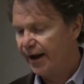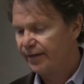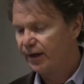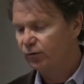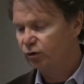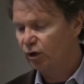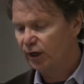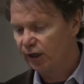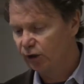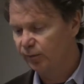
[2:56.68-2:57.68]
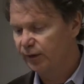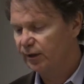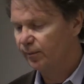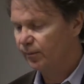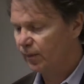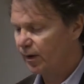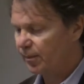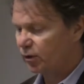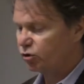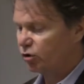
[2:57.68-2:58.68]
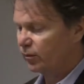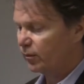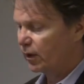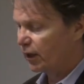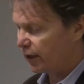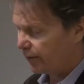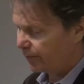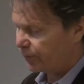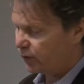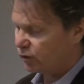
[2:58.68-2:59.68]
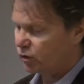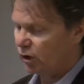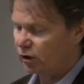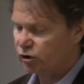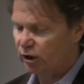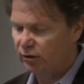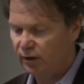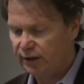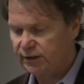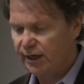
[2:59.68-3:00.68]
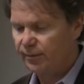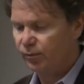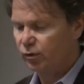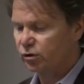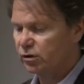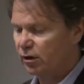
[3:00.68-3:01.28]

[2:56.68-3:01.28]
And then we'll talk a little bit about some general examples